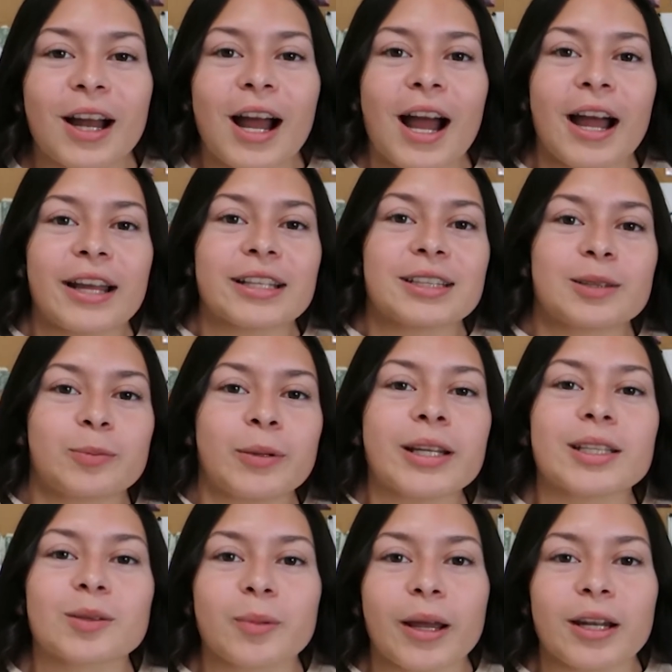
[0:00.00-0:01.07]
I
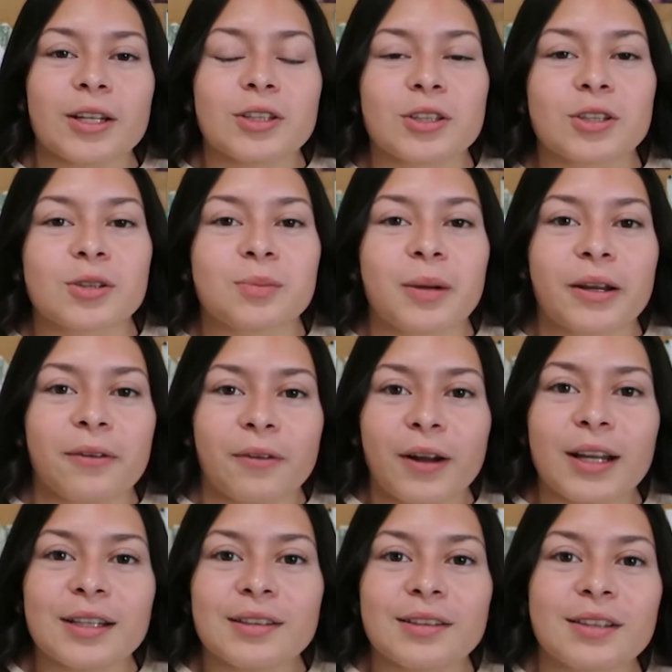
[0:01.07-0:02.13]
speak Spanish to my
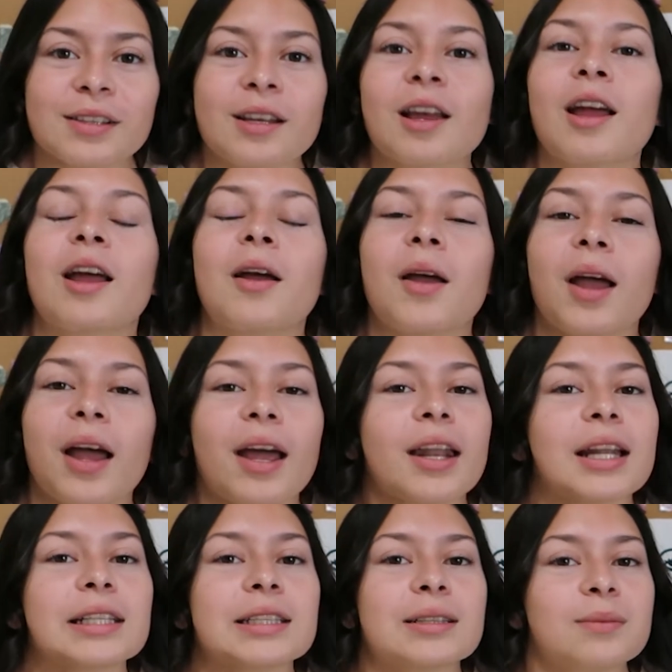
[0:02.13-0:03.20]
friends
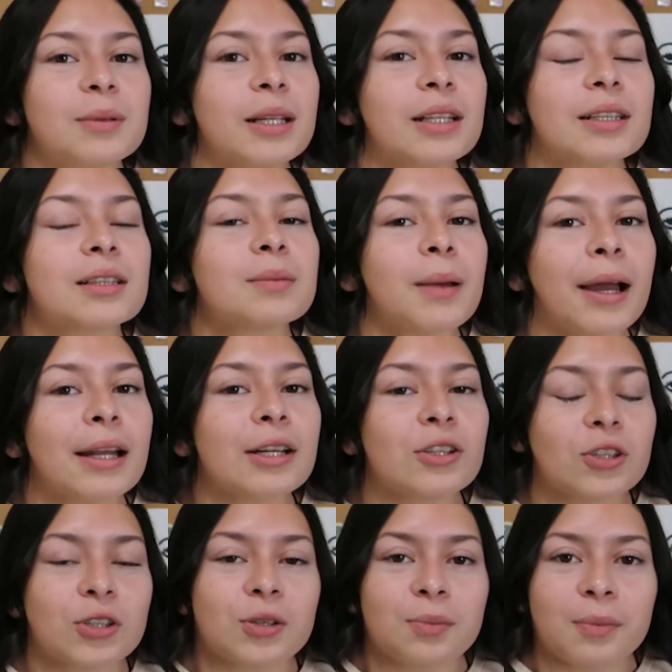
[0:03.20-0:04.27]
and I speak
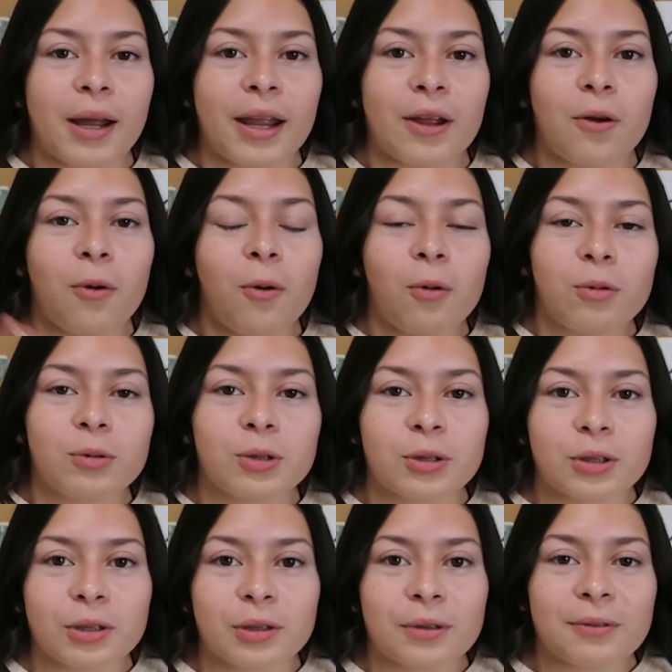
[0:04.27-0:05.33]
Spanish to my
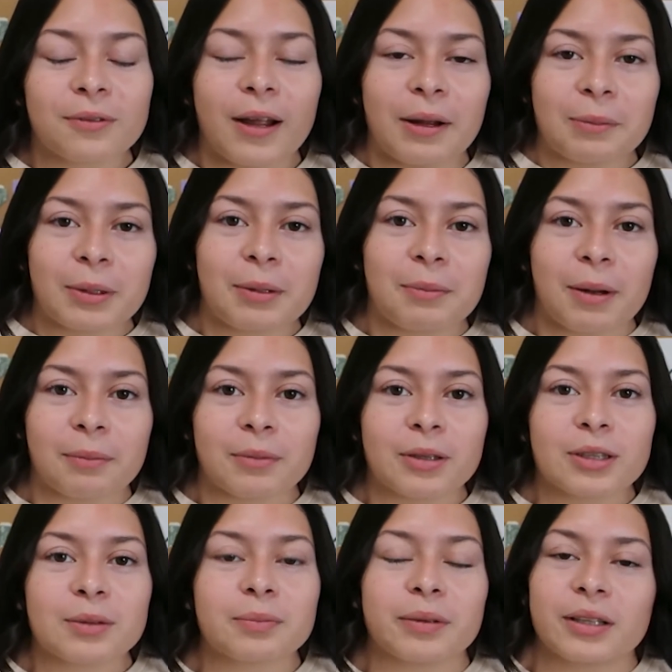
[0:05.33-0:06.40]
older family
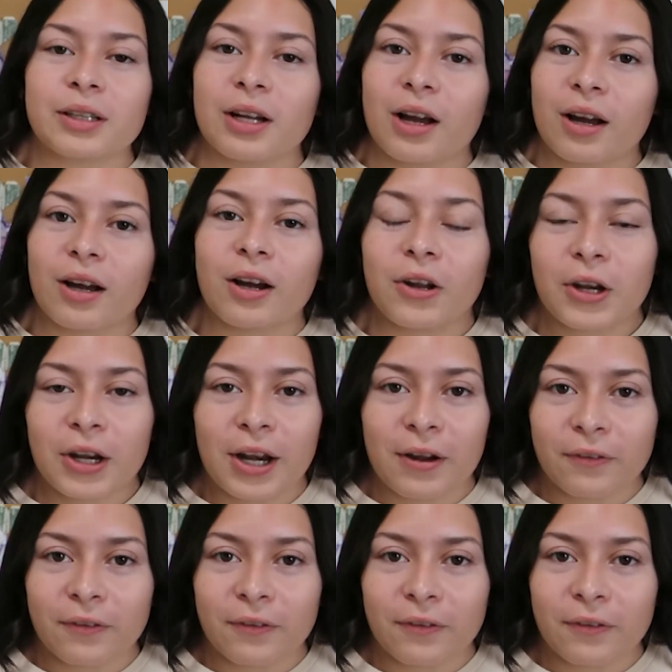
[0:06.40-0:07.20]
members, but not on an